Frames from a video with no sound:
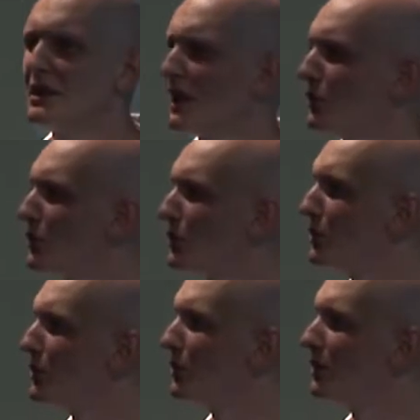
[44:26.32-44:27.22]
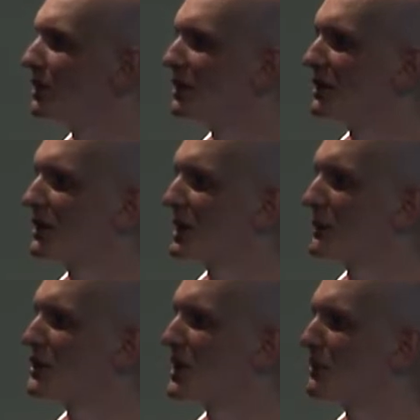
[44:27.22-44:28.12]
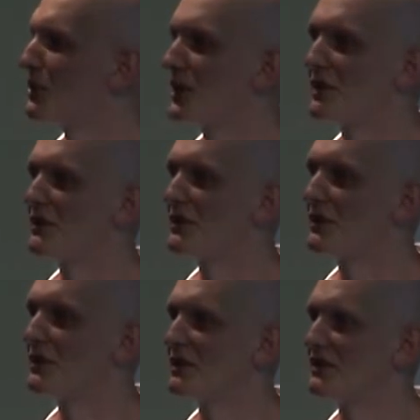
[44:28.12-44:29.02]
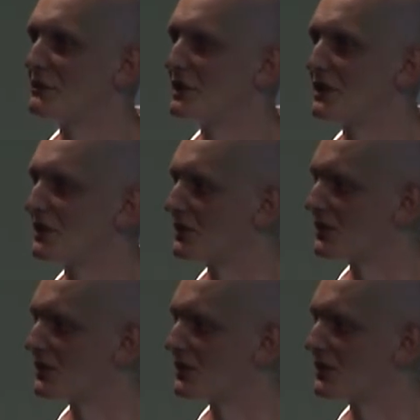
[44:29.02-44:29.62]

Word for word: How long do you. How much time do I have? Does anybody know?